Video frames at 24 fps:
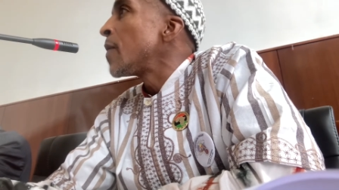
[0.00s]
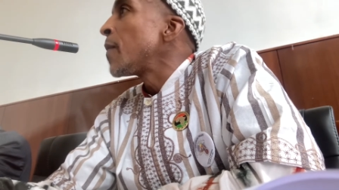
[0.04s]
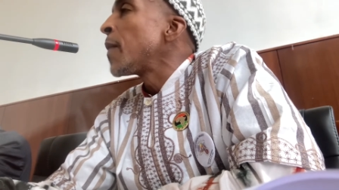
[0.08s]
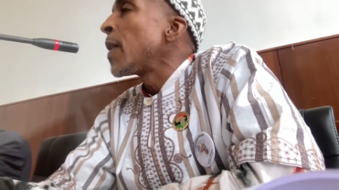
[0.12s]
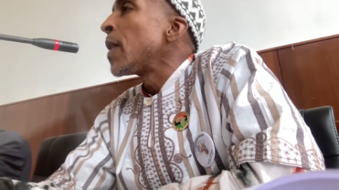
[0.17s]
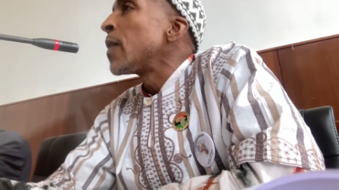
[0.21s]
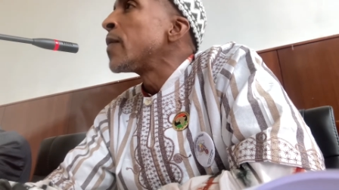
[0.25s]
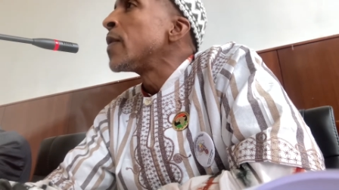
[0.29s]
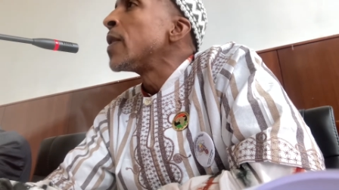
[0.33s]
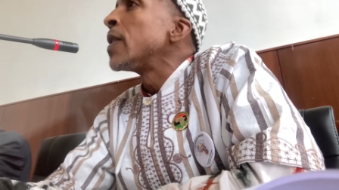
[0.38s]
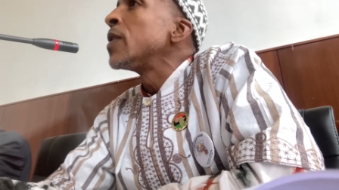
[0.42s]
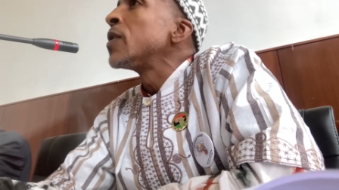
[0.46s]

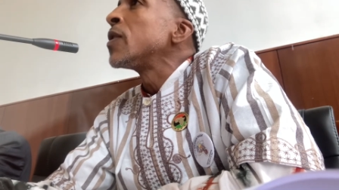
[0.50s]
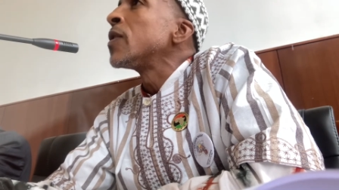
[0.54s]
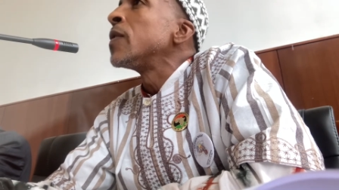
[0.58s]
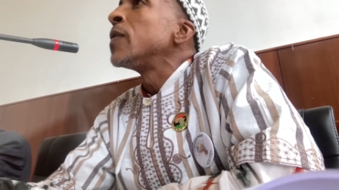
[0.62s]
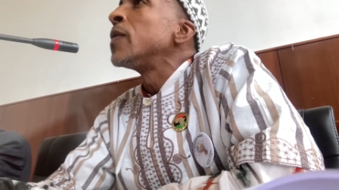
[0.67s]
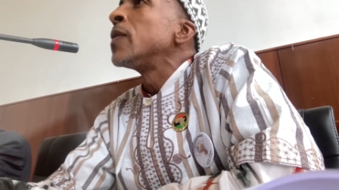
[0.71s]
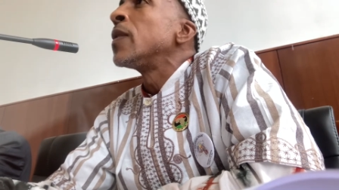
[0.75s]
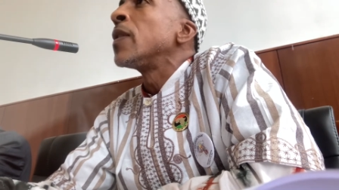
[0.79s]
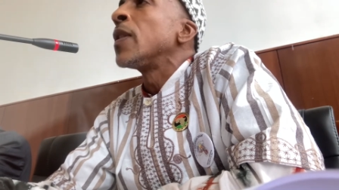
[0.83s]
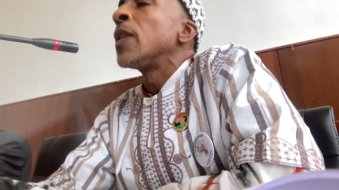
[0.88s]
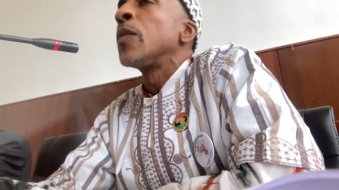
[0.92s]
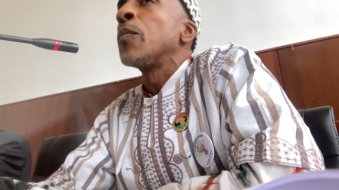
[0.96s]

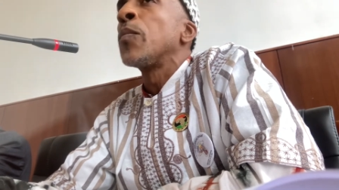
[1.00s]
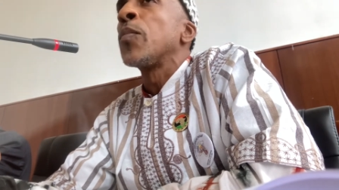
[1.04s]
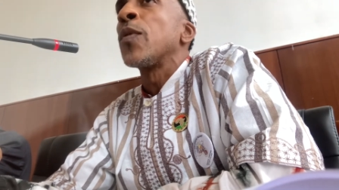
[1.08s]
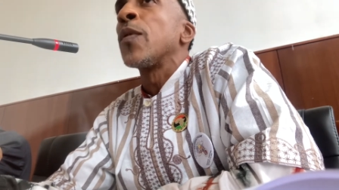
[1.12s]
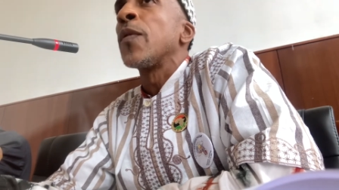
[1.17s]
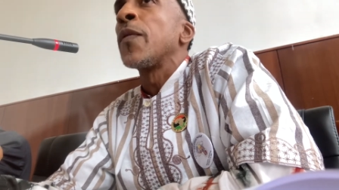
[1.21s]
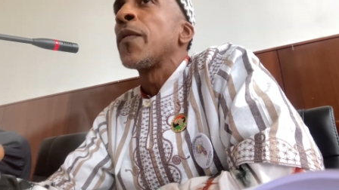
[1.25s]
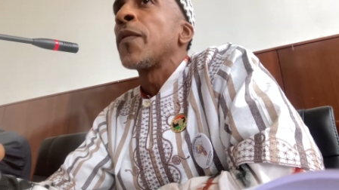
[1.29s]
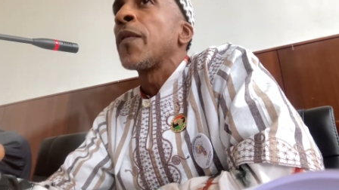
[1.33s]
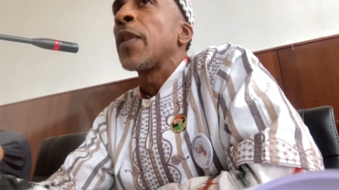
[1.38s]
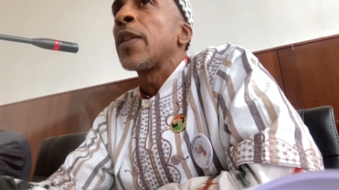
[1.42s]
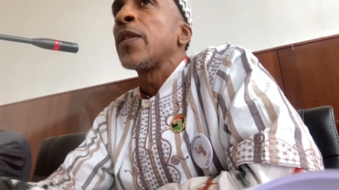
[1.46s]
Foundation and
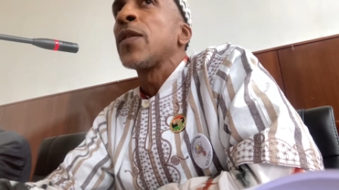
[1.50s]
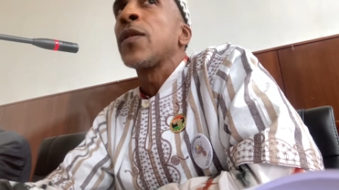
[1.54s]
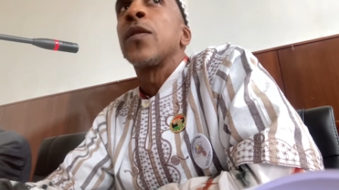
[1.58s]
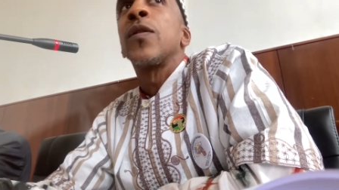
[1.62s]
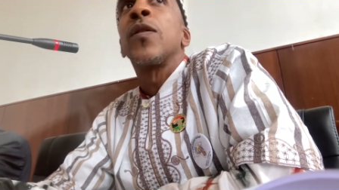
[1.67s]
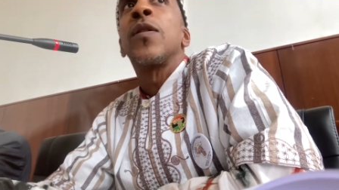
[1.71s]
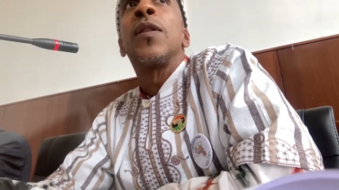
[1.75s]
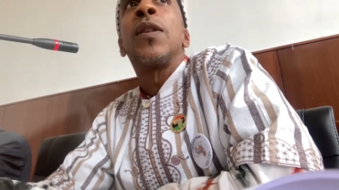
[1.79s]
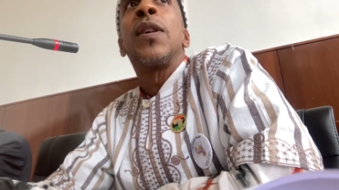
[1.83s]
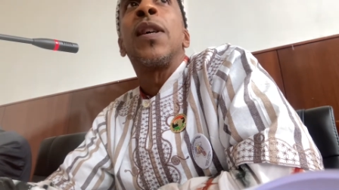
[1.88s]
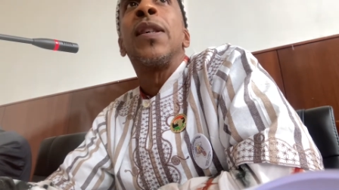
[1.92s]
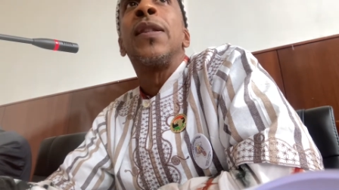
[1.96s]

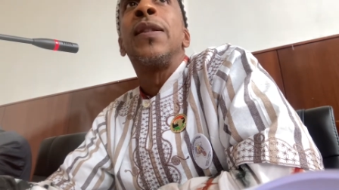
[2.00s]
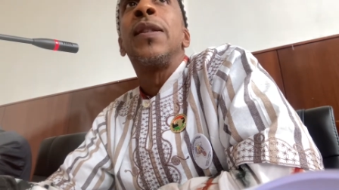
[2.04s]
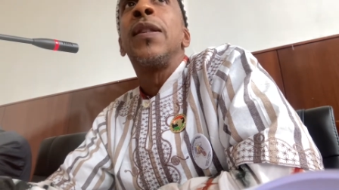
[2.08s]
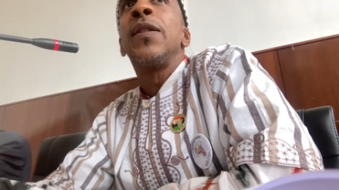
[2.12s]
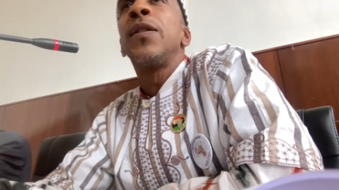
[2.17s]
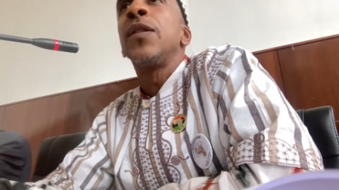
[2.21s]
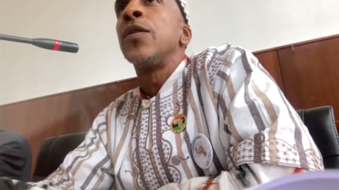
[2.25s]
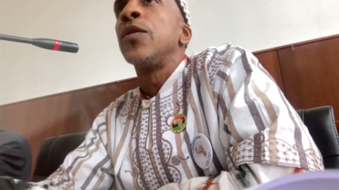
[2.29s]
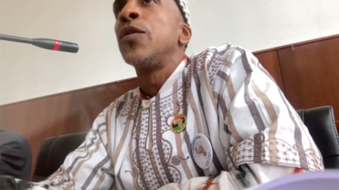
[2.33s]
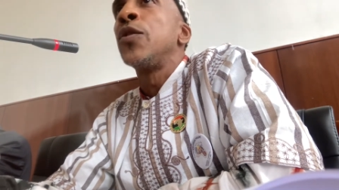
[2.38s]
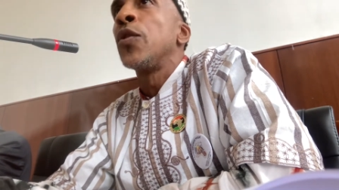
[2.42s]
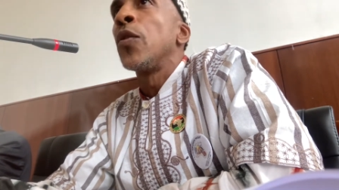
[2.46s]
Professor
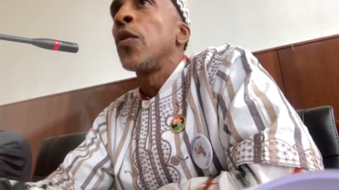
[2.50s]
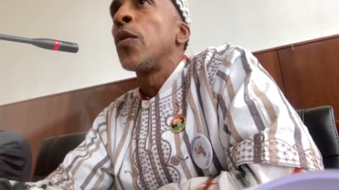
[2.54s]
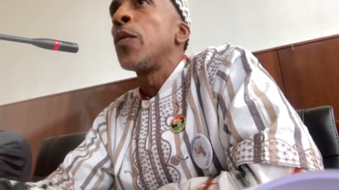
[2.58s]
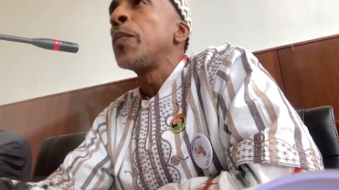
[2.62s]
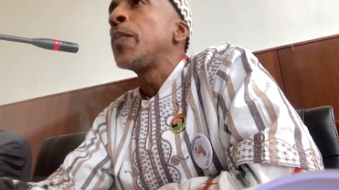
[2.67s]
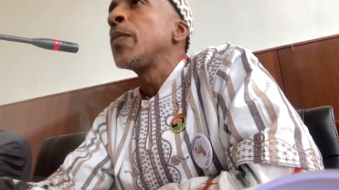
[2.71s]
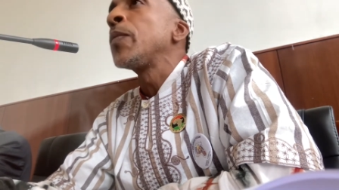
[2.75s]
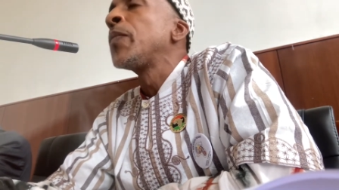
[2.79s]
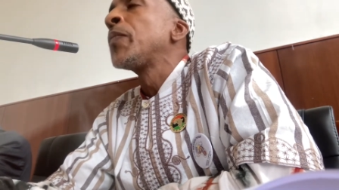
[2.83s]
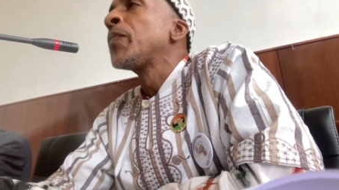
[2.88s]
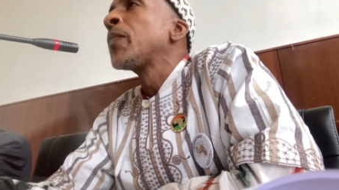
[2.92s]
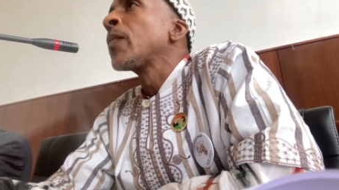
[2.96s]
Anita
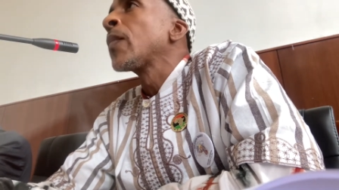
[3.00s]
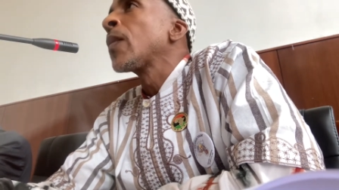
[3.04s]
Job